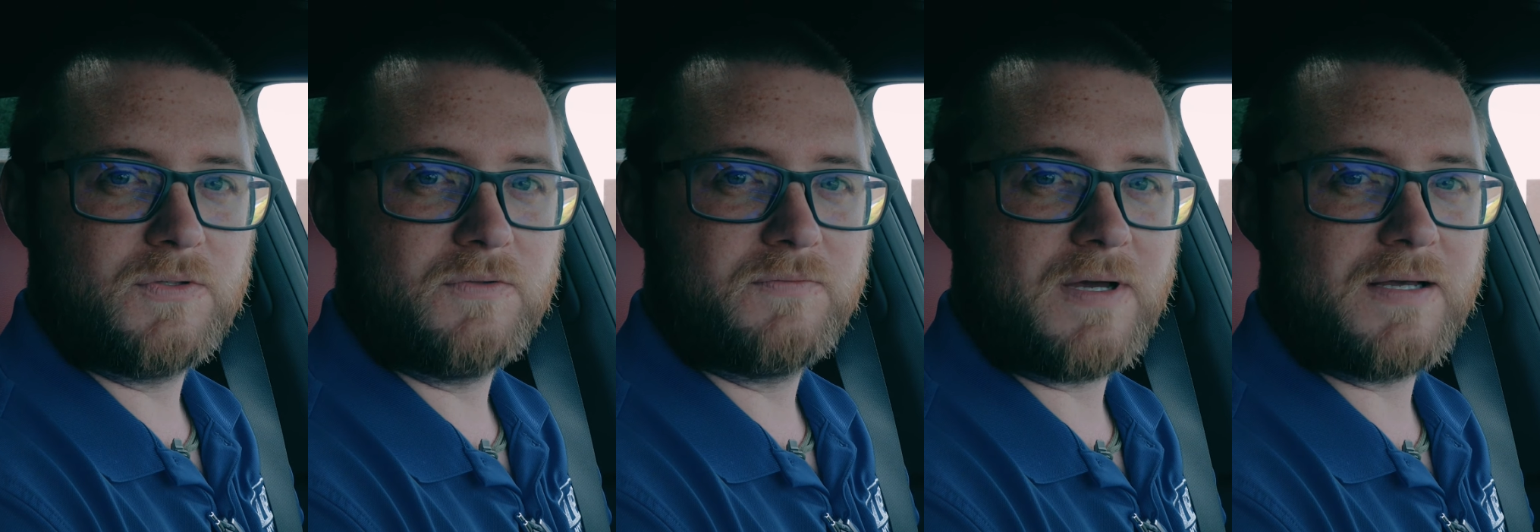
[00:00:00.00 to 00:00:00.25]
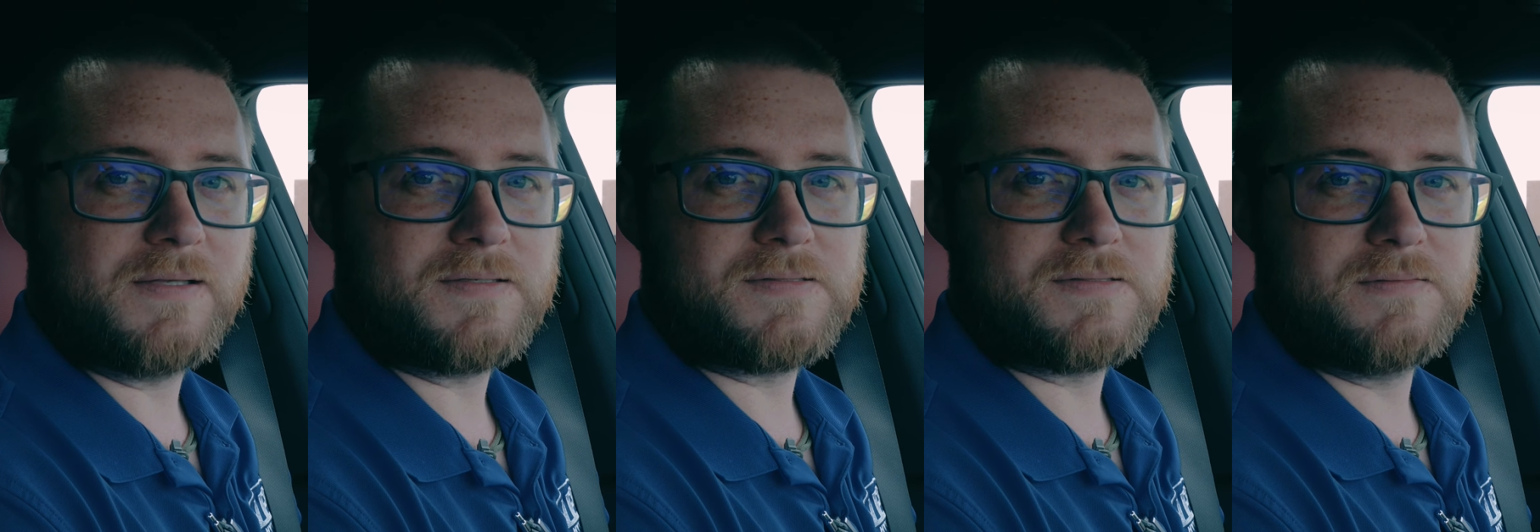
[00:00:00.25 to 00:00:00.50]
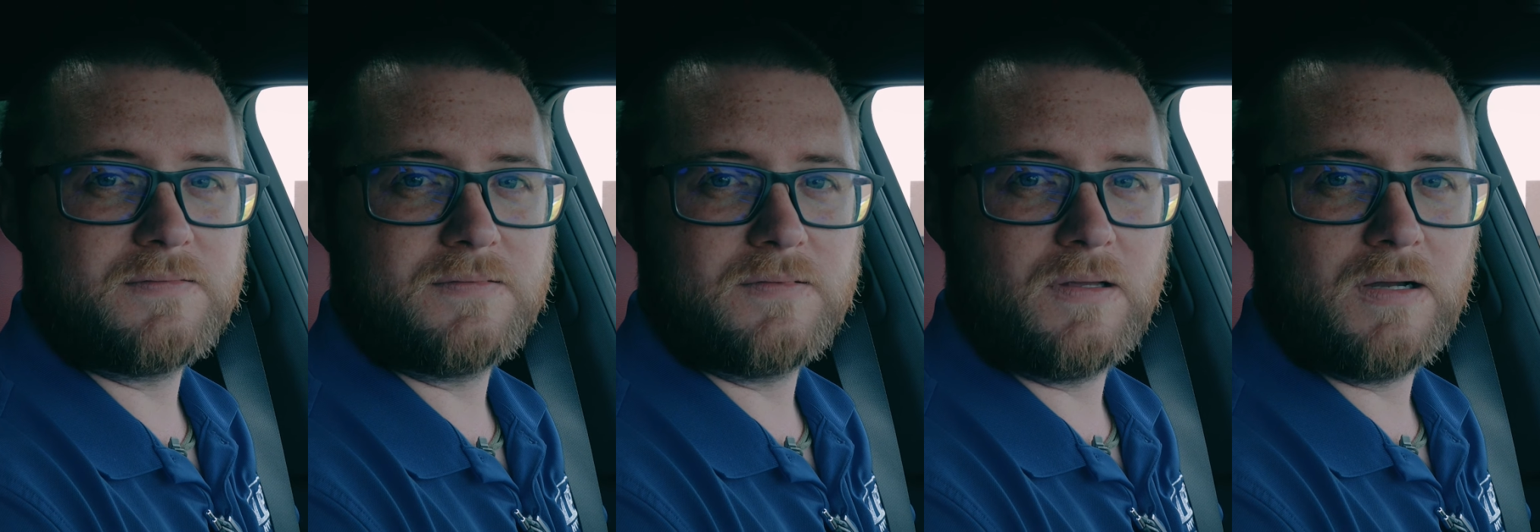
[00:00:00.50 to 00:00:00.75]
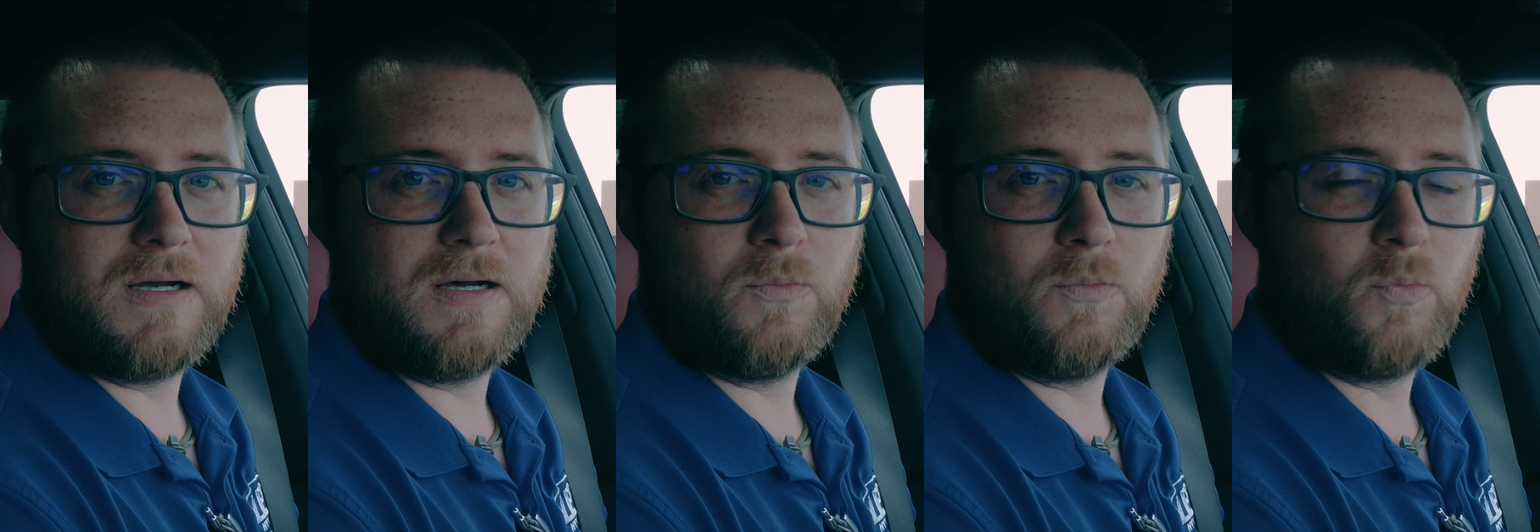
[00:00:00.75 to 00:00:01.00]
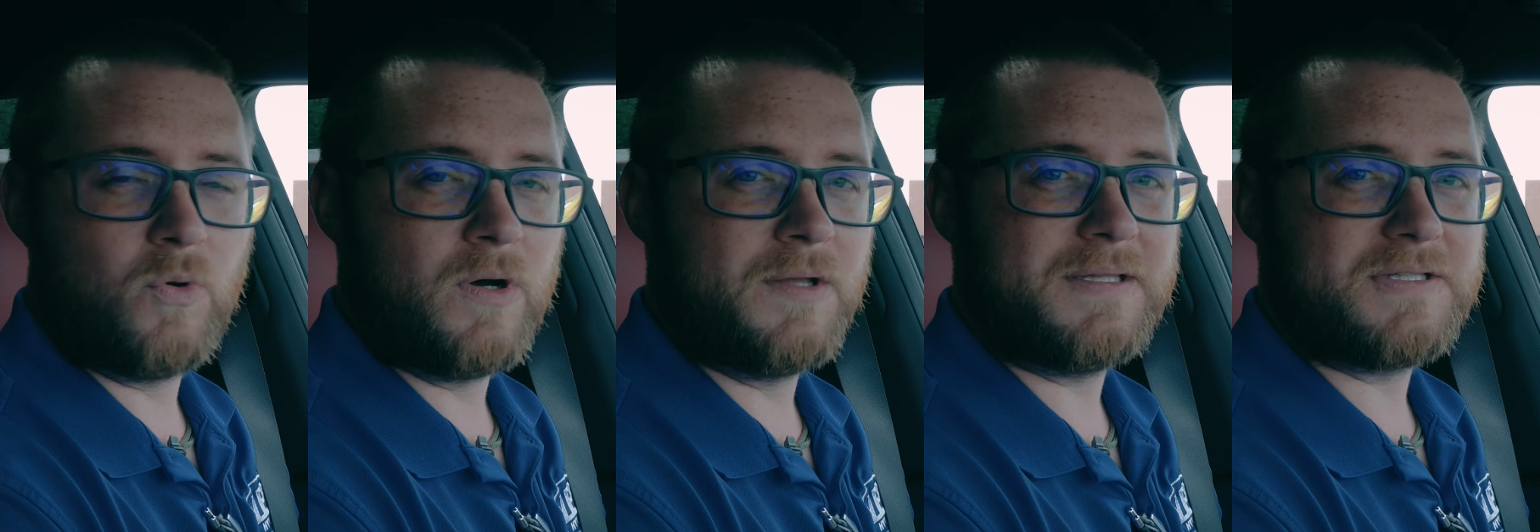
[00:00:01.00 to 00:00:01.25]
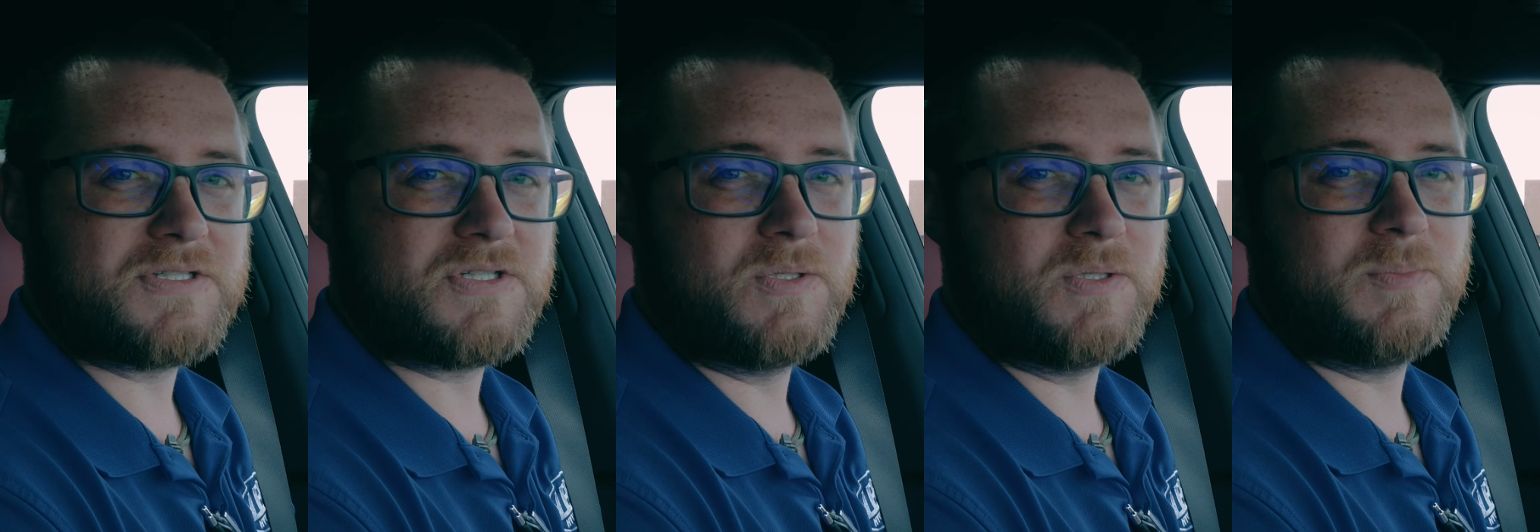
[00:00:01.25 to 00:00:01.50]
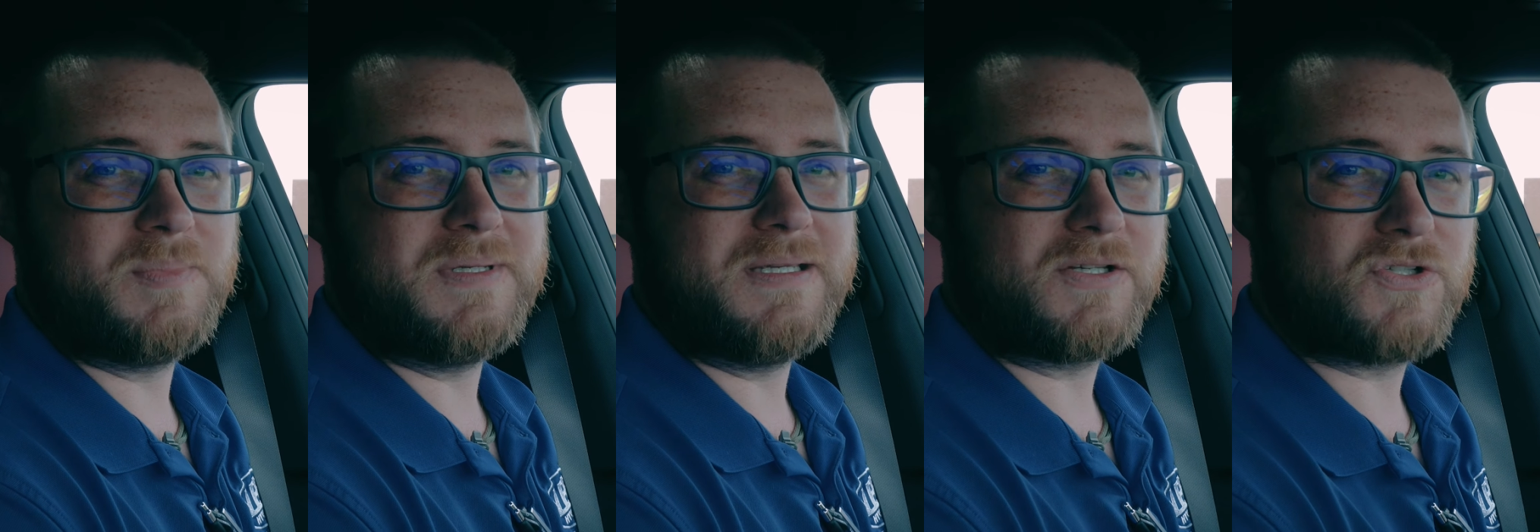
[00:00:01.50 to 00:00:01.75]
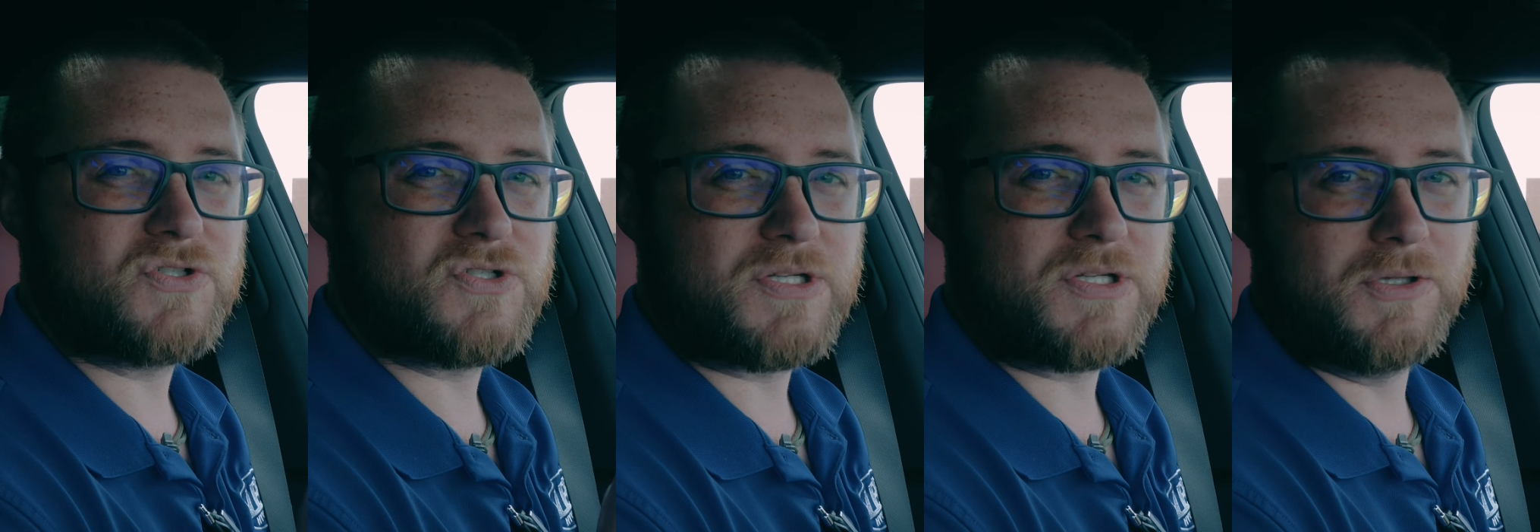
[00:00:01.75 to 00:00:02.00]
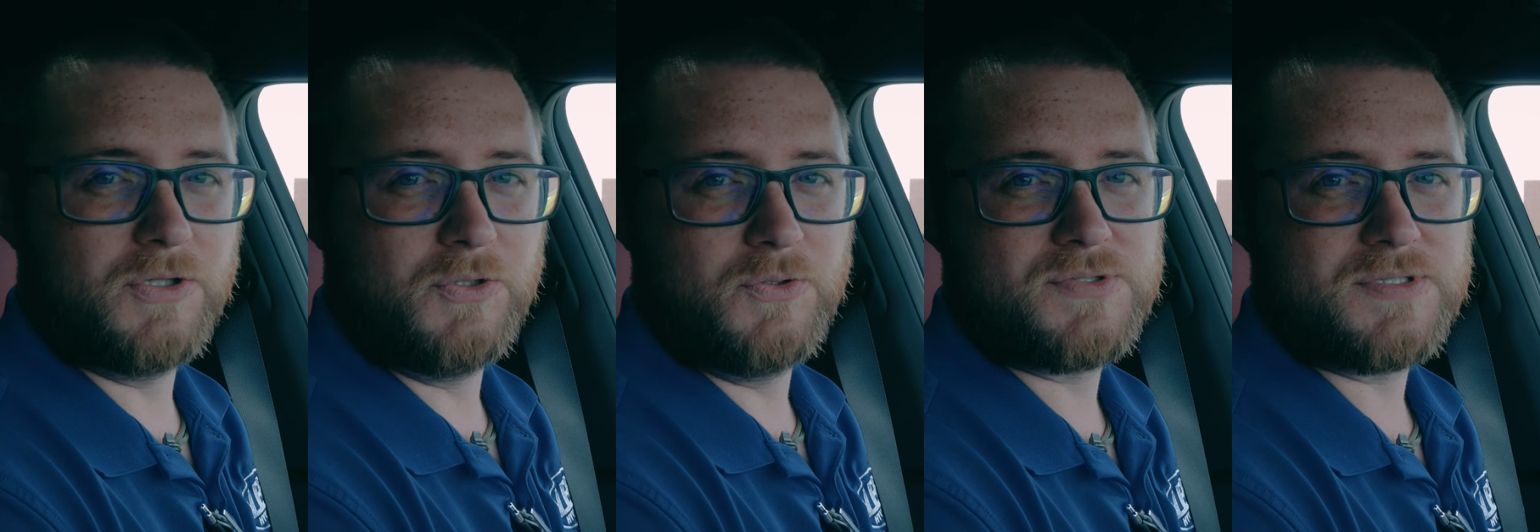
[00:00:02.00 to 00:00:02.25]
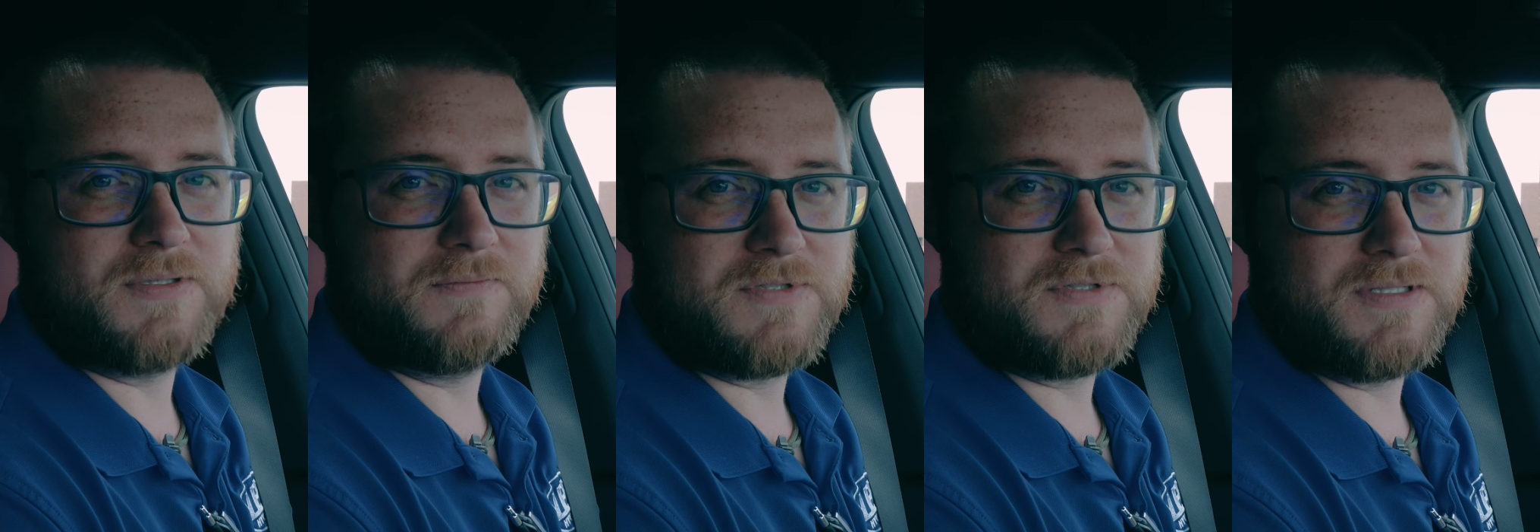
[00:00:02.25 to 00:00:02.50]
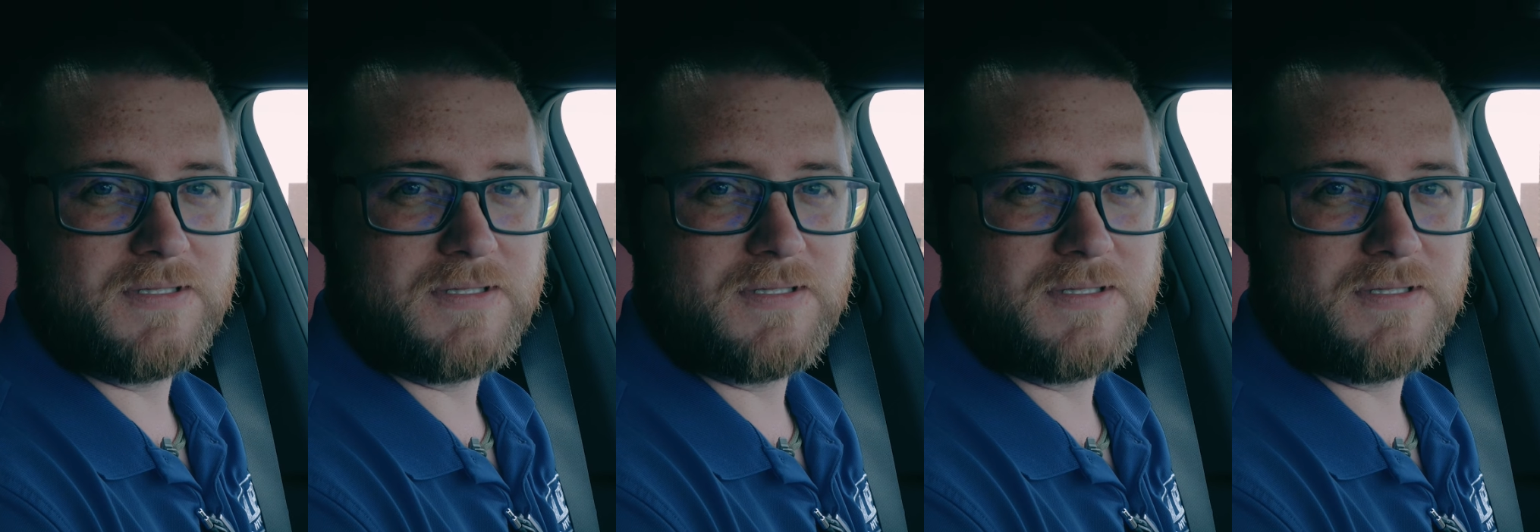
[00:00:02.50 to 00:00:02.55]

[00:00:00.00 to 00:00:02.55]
You've got one that's going to be exclusive